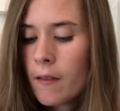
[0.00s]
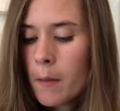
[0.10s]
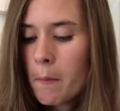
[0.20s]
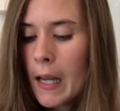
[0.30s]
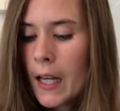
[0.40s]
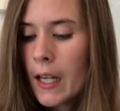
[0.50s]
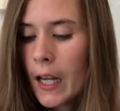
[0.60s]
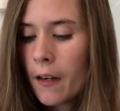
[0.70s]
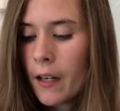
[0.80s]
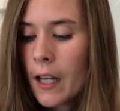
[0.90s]
the main
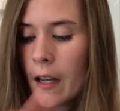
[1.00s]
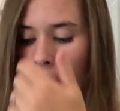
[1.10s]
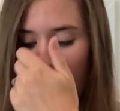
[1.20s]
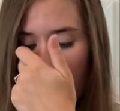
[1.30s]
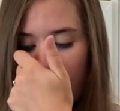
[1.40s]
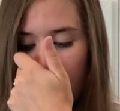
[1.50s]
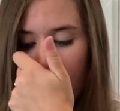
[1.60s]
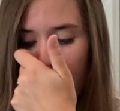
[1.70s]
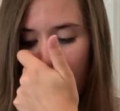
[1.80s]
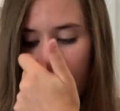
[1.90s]
area, and
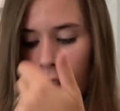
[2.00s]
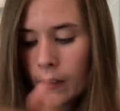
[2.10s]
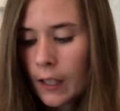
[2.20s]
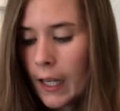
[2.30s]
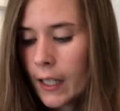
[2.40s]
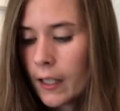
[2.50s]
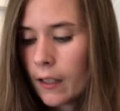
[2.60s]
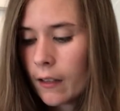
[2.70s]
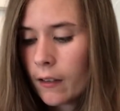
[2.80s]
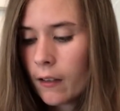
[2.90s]
then like
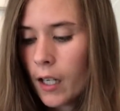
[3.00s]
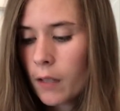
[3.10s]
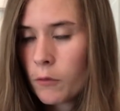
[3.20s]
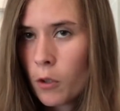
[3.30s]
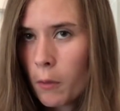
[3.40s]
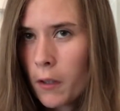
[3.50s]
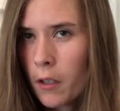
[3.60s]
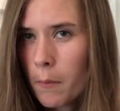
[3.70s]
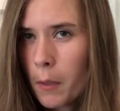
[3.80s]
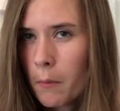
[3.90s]
uh, two other
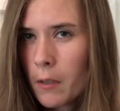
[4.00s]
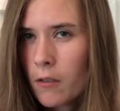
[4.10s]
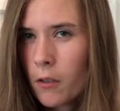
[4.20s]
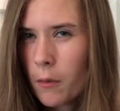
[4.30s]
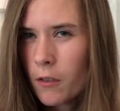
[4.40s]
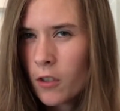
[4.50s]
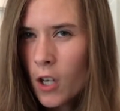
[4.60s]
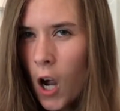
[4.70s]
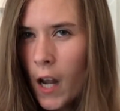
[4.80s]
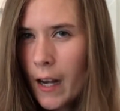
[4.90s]
compartments. So there's
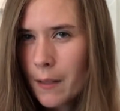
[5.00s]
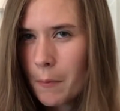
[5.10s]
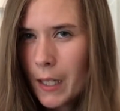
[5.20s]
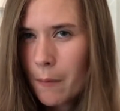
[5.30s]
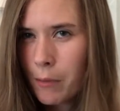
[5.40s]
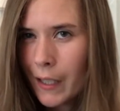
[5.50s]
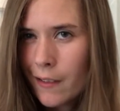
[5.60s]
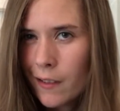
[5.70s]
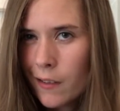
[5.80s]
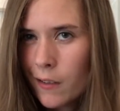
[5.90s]
not as many
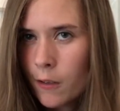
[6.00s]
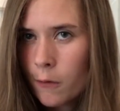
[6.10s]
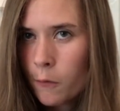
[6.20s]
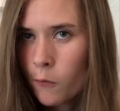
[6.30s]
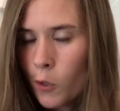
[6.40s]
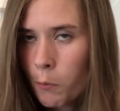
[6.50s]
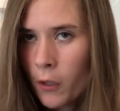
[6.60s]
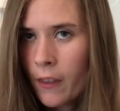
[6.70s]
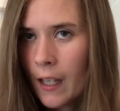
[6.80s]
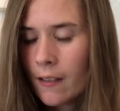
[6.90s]
places to
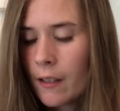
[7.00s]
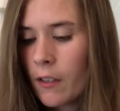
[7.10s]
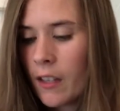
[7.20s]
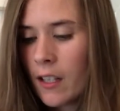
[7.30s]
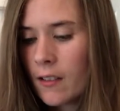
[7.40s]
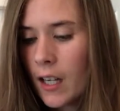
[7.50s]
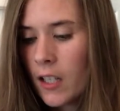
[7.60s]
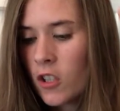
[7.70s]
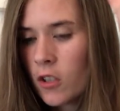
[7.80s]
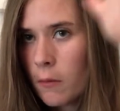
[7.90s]
put things. Everything is kind
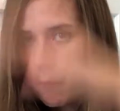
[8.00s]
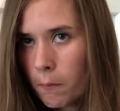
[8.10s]
of just